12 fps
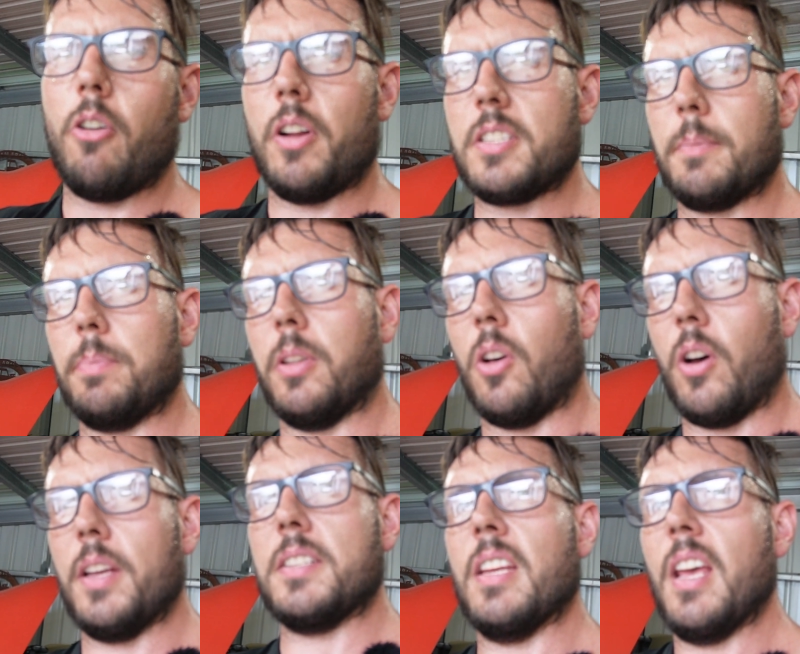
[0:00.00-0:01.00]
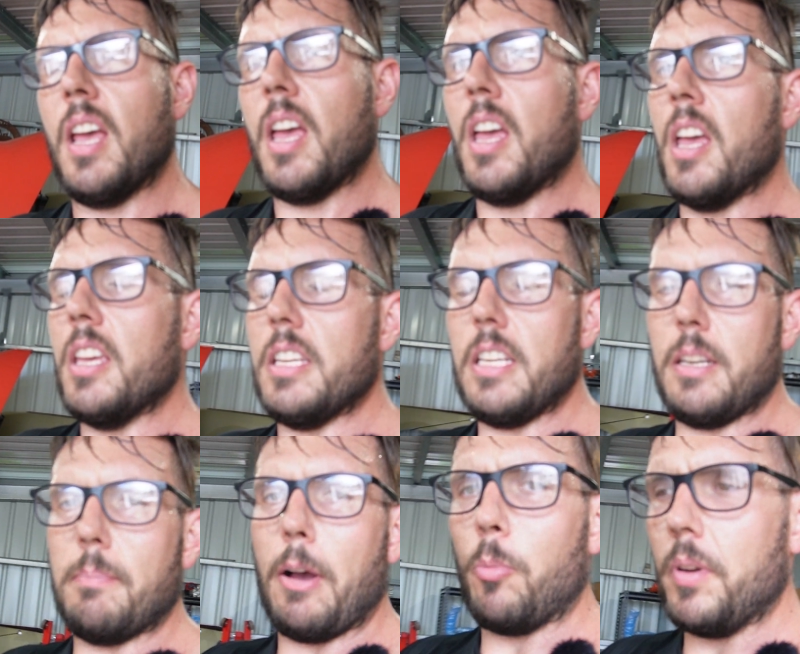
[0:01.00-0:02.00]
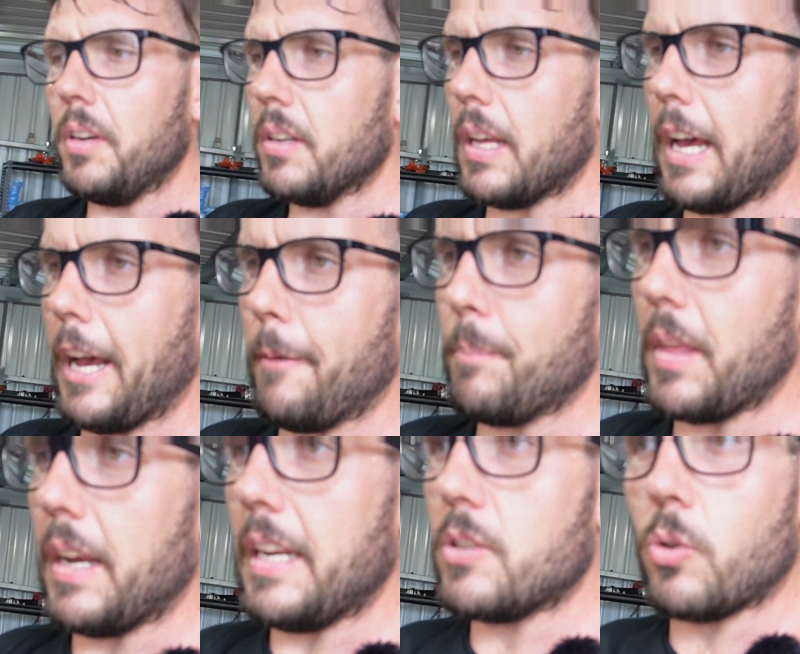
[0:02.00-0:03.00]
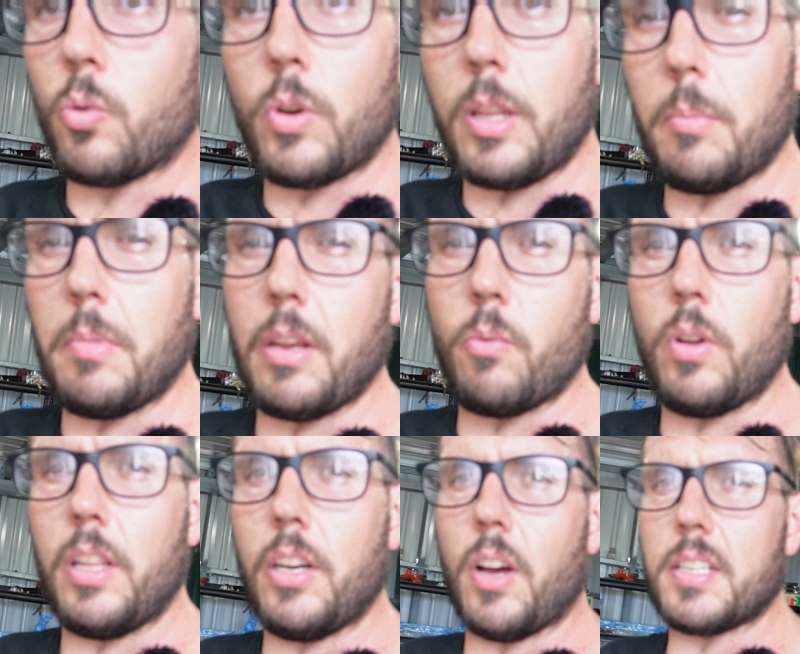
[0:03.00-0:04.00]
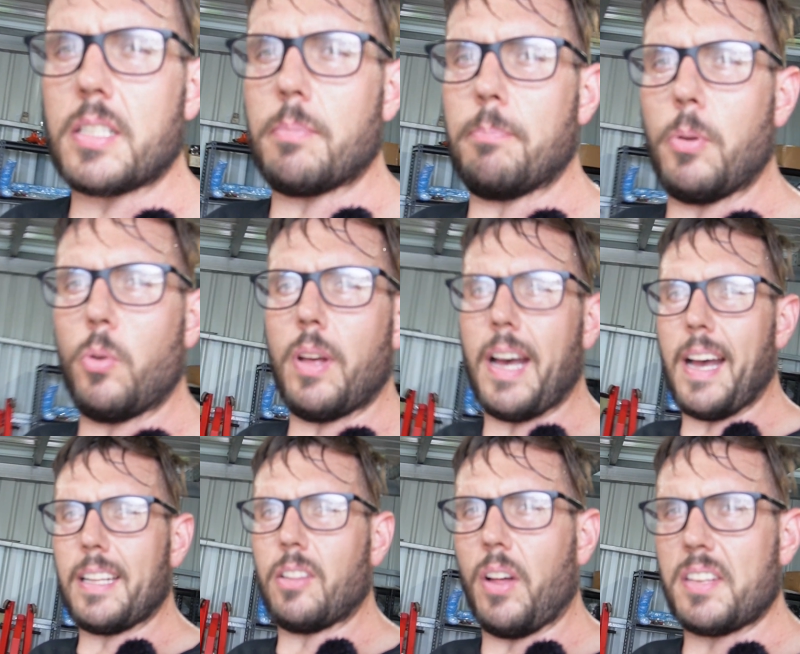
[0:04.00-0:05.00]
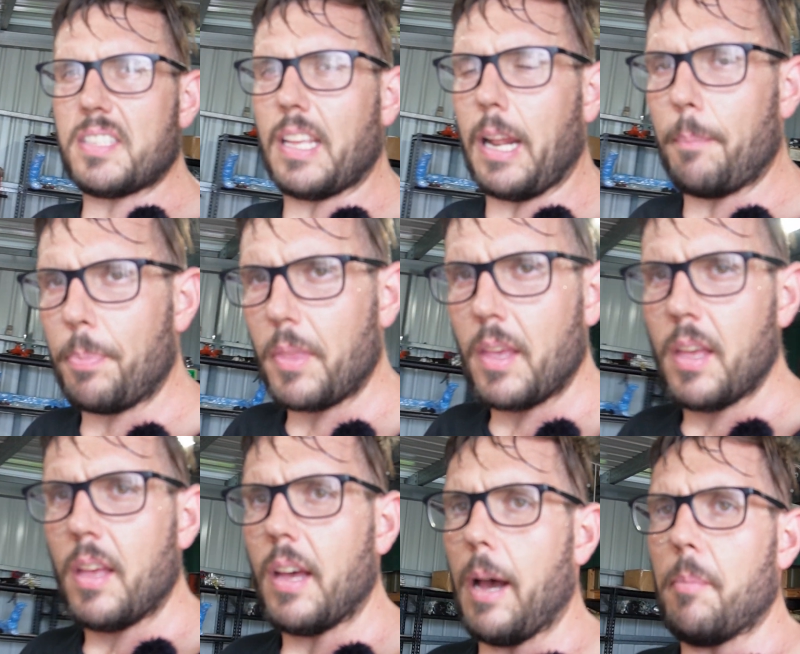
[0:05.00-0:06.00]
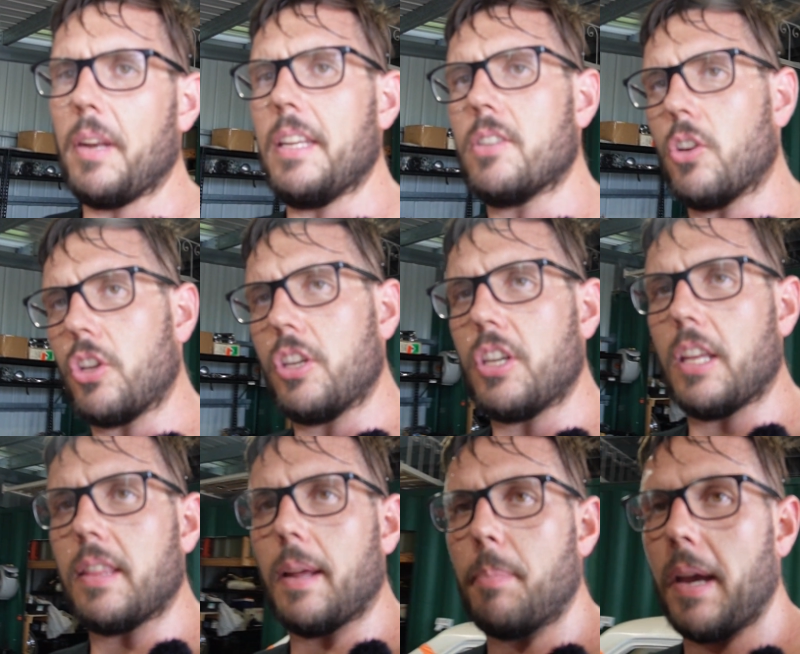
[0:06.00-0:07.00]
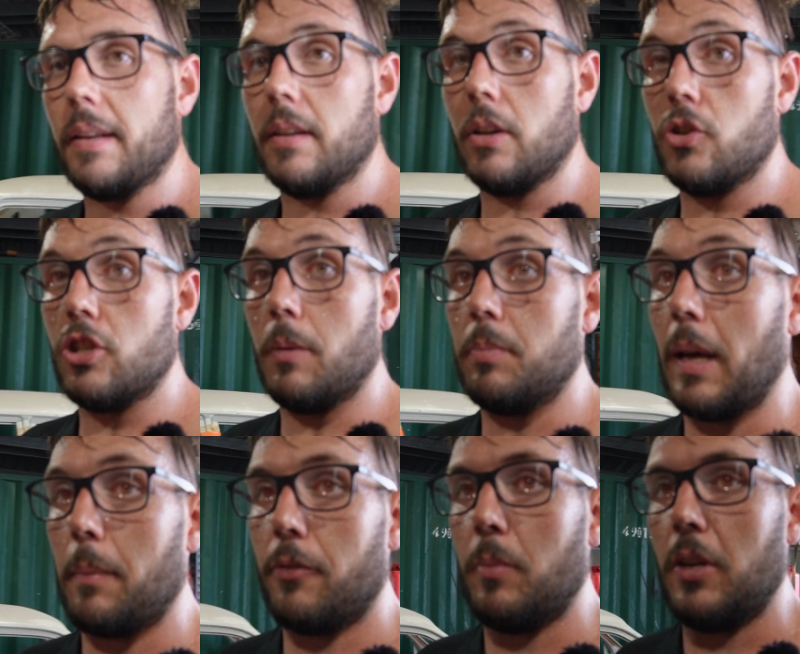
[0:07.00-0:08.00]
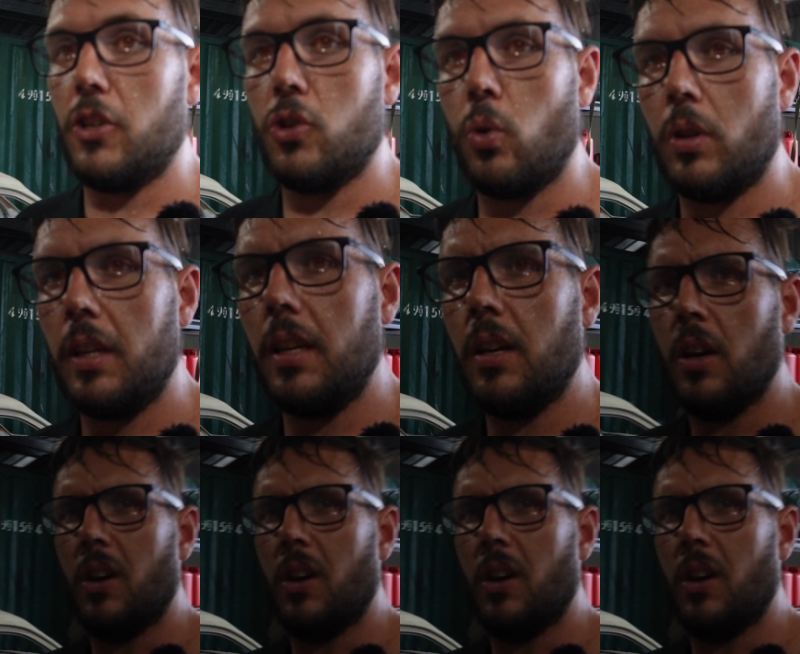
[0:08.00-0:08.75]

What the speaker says: Ride Supplies in Melbourne, and he's doing me a really nice boot hardline setup, and he's going to get that painted and shipped up for me shortly.